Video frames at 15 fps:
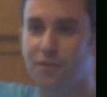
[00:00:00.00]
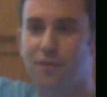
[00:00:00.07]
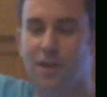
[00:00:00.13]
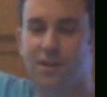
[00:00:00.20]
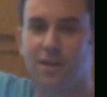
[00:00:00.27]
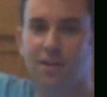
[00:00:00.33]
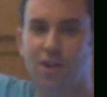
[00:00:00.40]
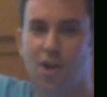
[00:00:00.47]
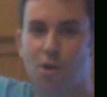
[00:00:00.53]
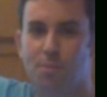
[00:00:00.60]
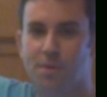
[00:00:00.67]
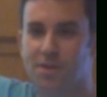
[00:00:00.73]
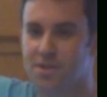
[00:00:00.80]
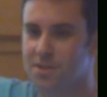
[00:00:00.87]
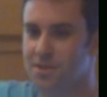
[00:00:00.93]
Fucking
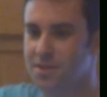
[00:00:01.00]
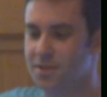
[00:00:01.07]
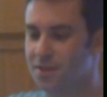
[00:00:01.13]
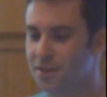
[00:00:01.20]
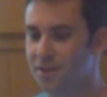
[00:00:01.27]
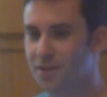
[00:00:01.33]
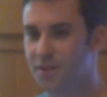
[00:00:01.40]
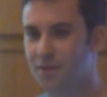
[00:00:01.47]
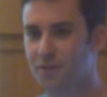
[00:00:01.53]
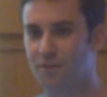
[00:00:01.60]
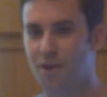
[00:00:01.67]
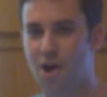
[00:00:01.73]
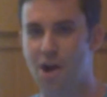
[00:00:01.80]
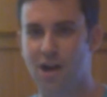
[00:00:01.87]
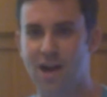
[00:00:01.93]
Yelpers.
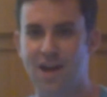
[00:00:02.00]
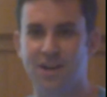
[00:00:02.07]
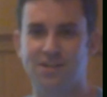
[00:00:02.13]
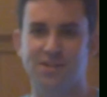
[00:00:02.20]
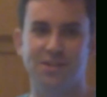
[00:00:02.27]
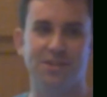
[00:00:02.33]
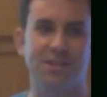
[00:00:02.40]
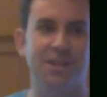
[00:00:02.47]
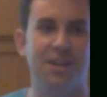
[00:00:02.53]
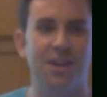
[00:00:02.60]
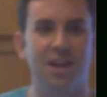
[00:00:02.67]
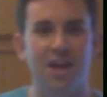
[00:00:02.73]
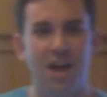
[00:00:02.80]
Wrong attitude.